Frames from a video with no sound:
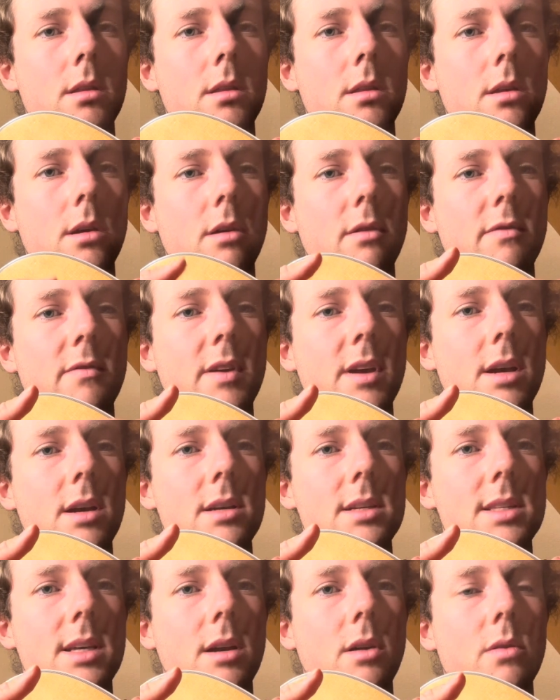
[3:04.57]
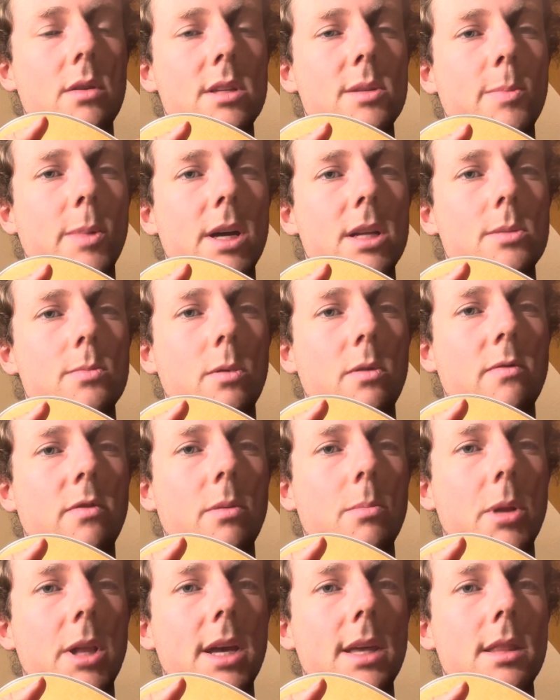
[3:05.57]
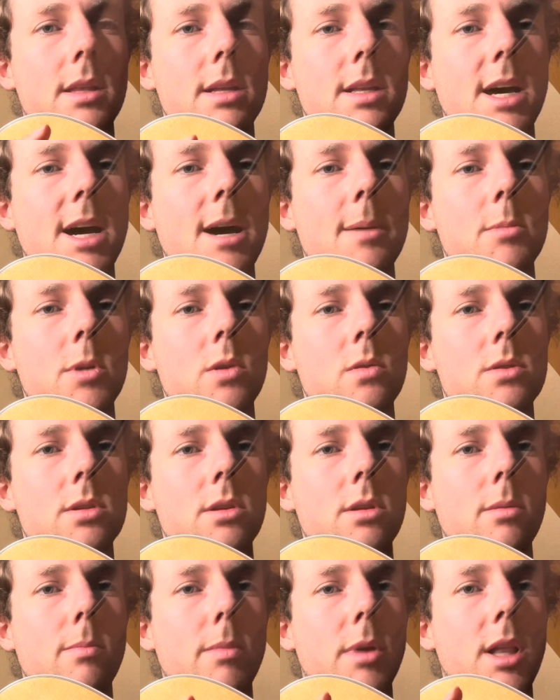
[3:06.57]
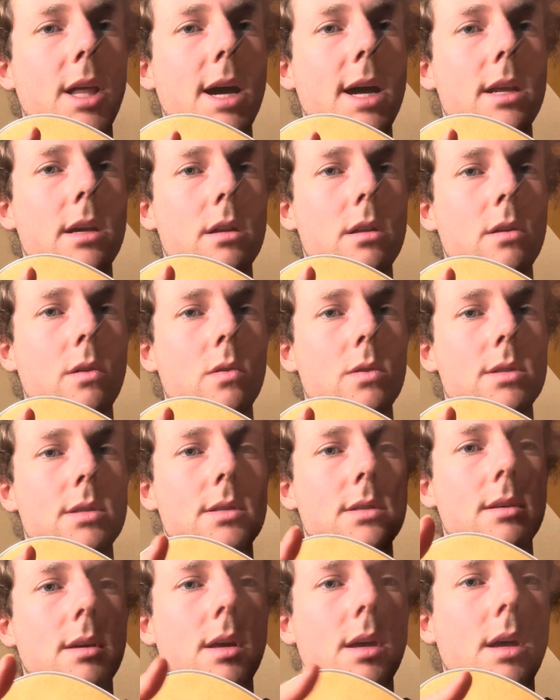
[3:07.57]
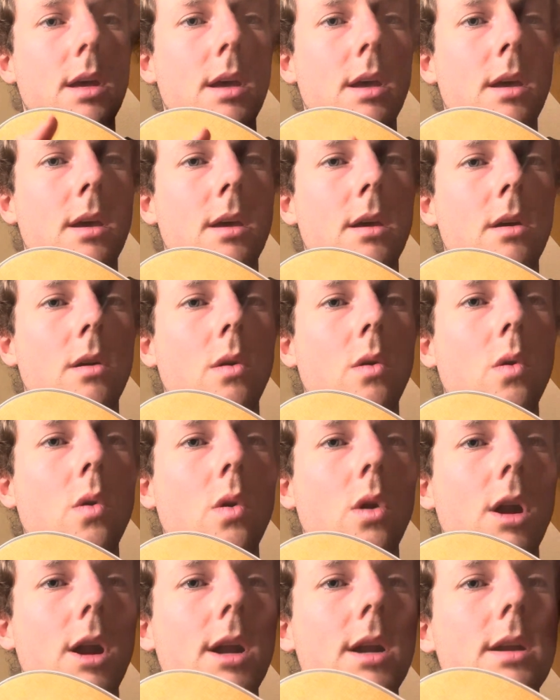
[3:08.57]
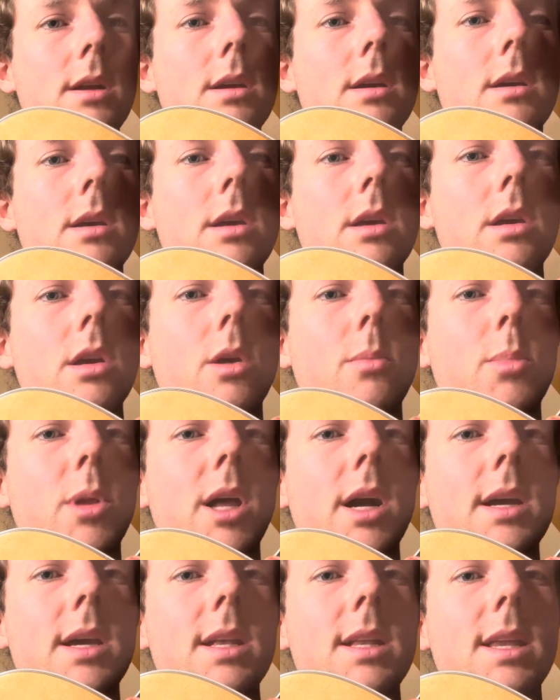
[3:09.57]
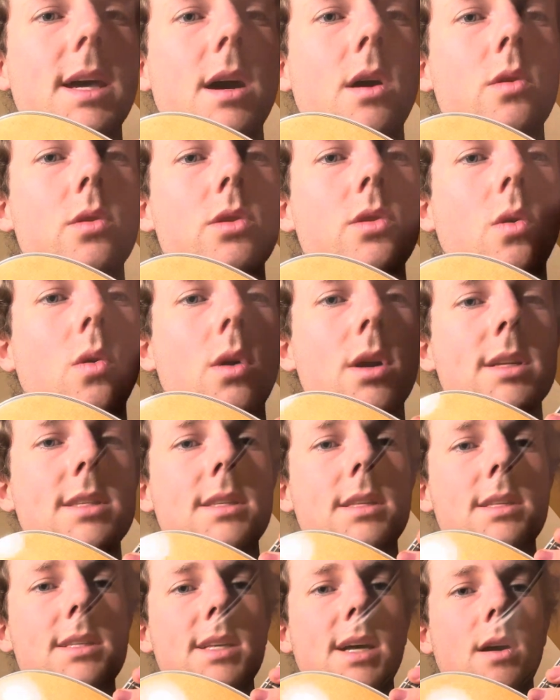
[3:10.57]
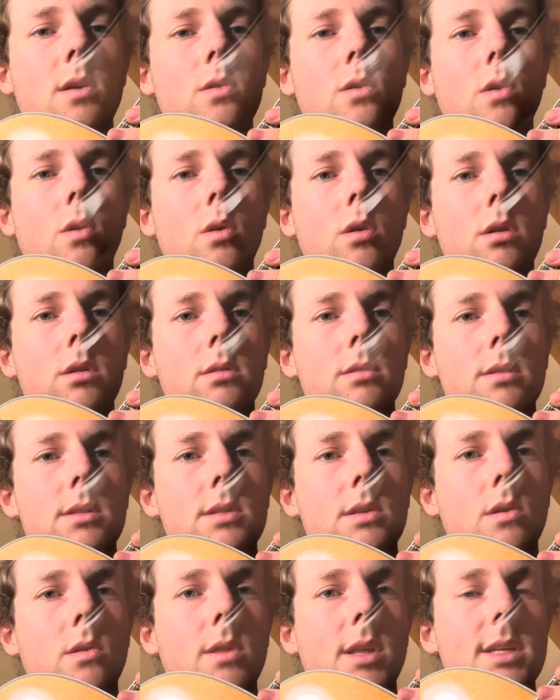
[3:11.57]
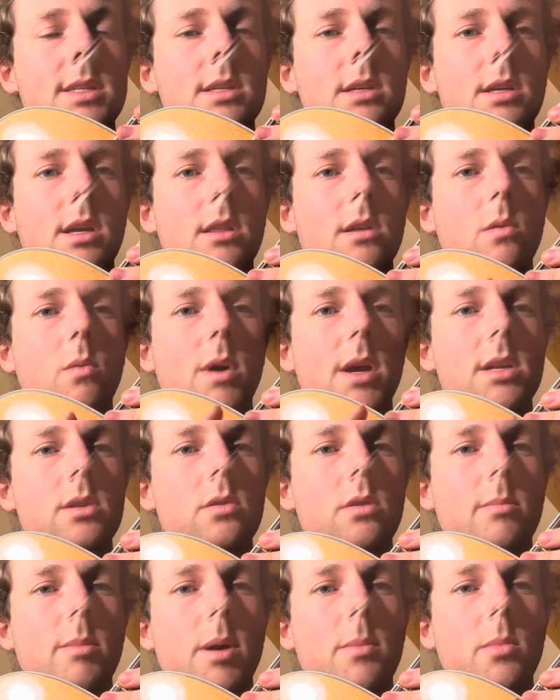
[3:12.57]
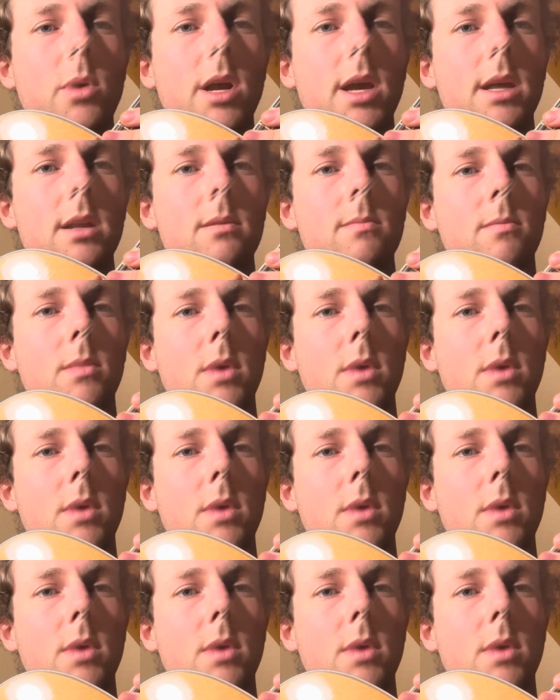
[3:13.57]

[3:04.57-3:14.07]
your fingers that are responsible for playing the top notes or the melodic notes, or you're plucking down towards the sound hole. So that's another way to remember it.